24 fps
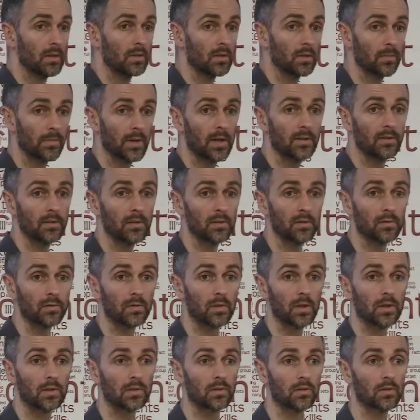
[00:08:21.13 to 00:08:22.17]
competitive,
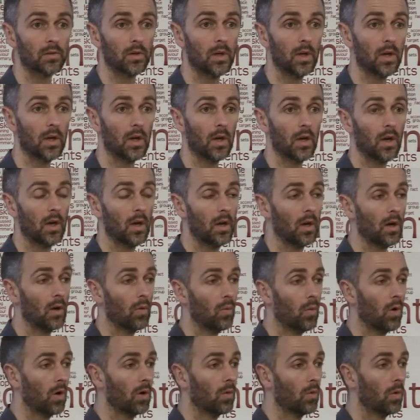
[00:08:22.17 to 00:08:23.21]
right? So
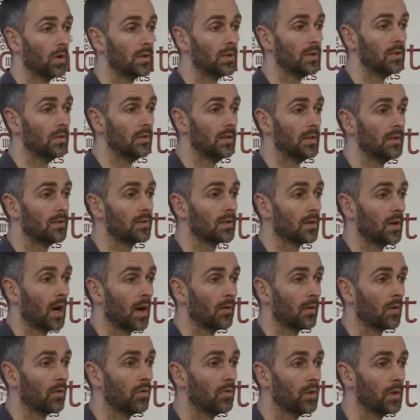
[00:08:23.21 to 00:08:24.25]
what do you need to have
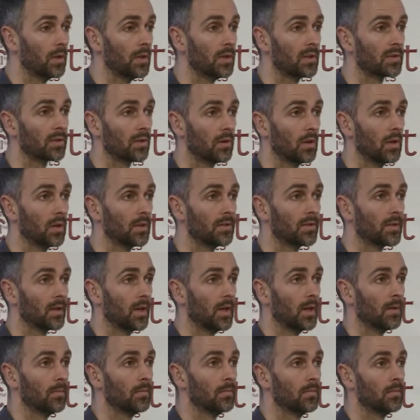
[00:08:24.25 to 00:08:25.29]
a really solid
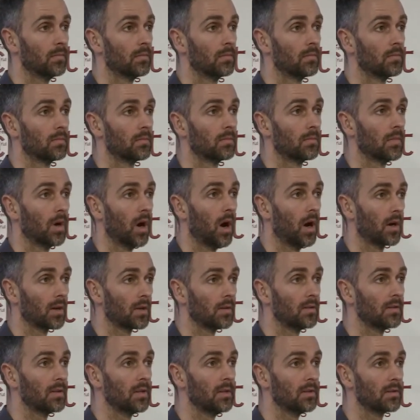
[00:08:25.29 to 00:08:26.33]
arc
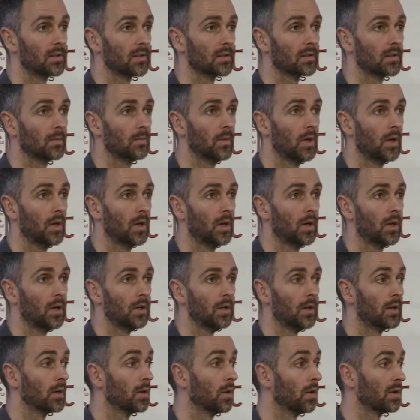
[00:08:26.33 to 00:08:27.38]
contained system?
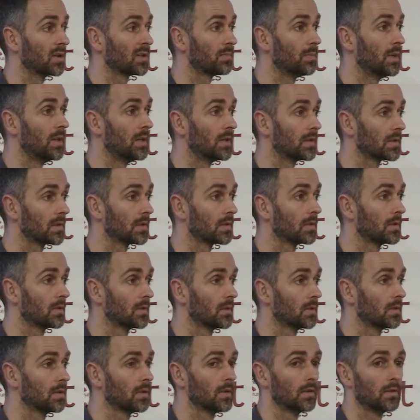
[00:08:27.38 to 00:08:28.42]
You need a lot of space,
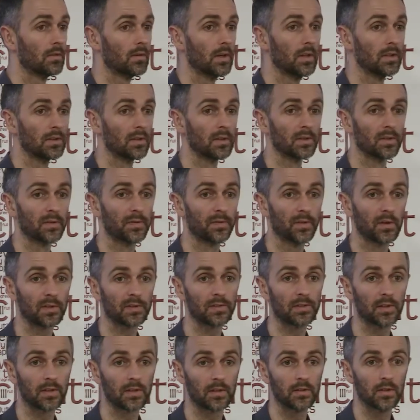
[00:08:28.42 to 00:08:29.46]
right? So it's the first
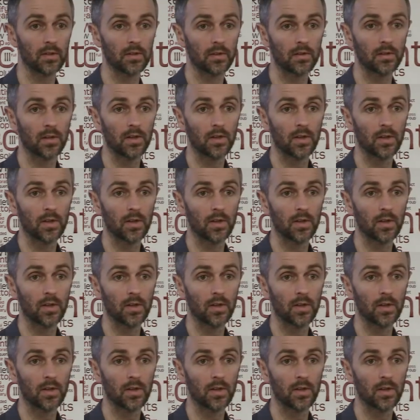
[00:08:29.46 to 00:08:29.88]
thing that